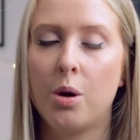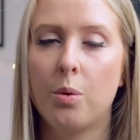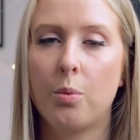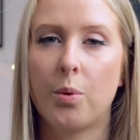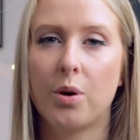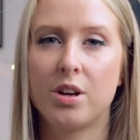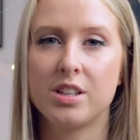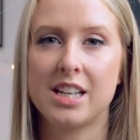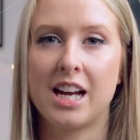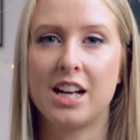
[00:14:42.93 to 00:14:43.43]

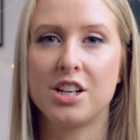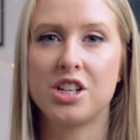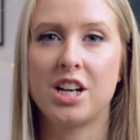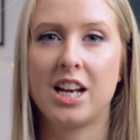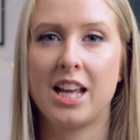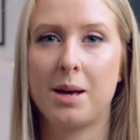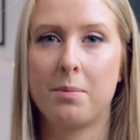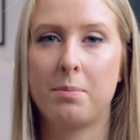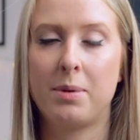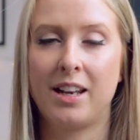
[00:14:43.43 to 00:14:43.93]
was
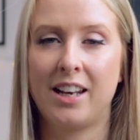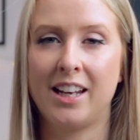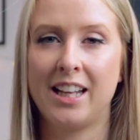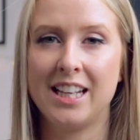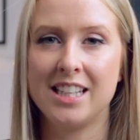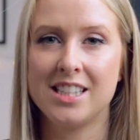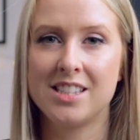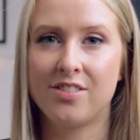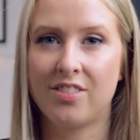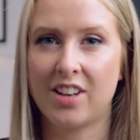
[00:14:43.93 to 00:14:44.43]
actually a
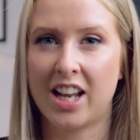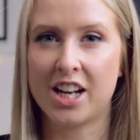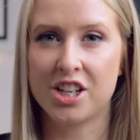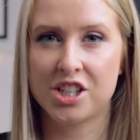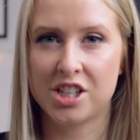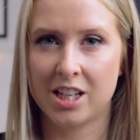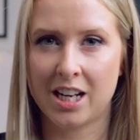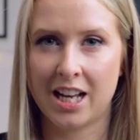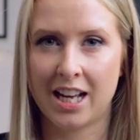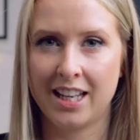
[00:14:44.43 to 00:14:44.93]
police
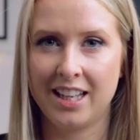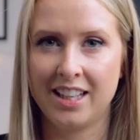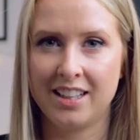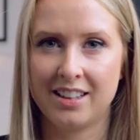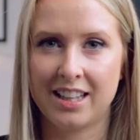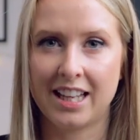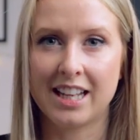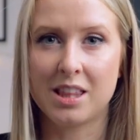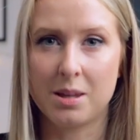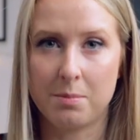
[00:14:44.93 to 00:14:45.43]
flashlight,
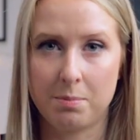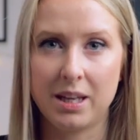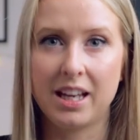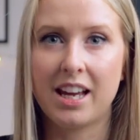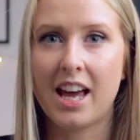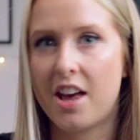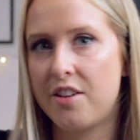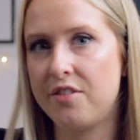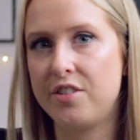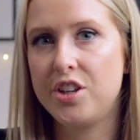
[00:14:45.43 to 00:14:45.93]
like the
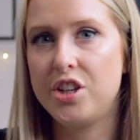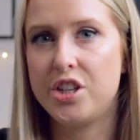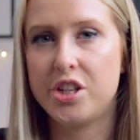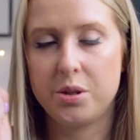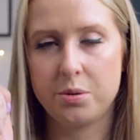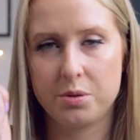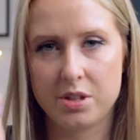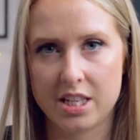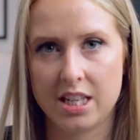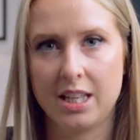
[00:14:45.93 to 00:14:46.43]
big heavy
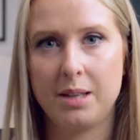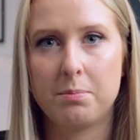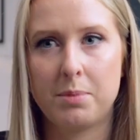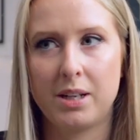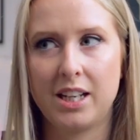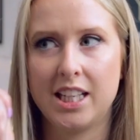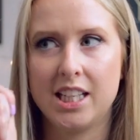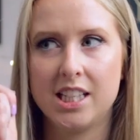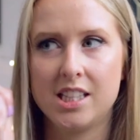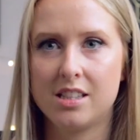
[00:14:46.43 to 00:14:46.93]
duty
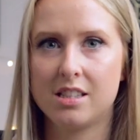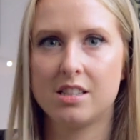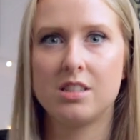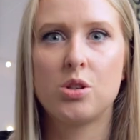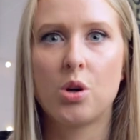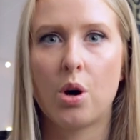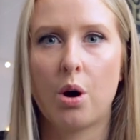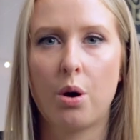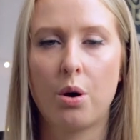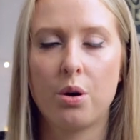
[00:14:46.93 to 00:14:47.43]
police
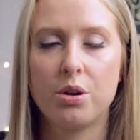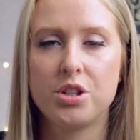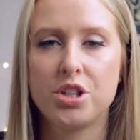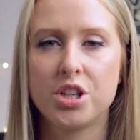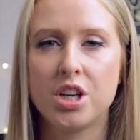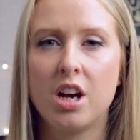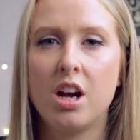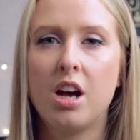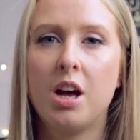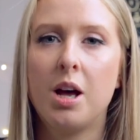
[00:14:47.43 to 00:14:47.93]
torch,